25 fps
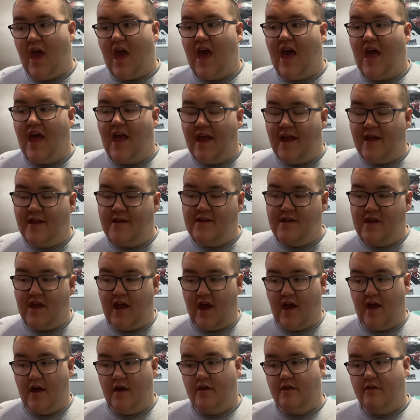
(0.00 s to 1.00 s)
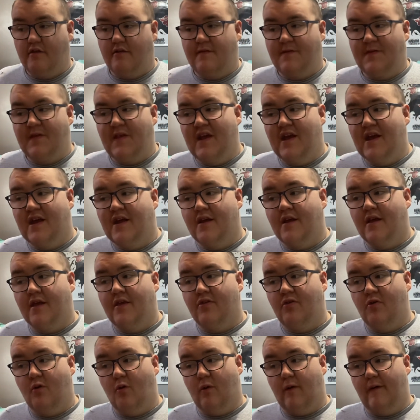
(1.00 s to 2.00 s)
And yeah, so Thea
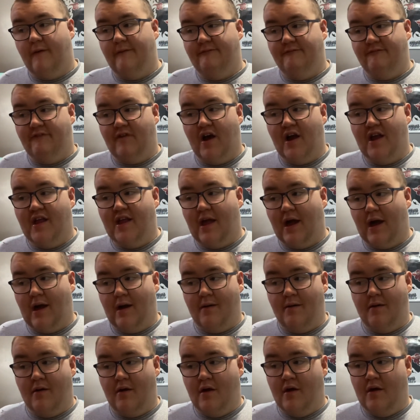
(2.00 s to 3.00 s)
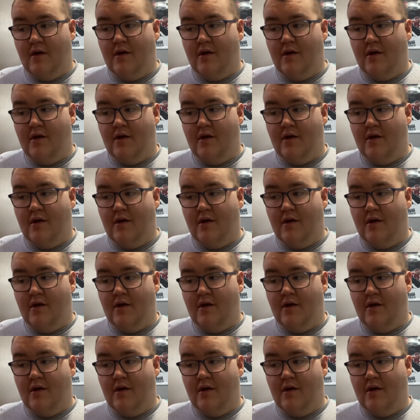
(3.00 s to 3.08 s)
and Laurel find out.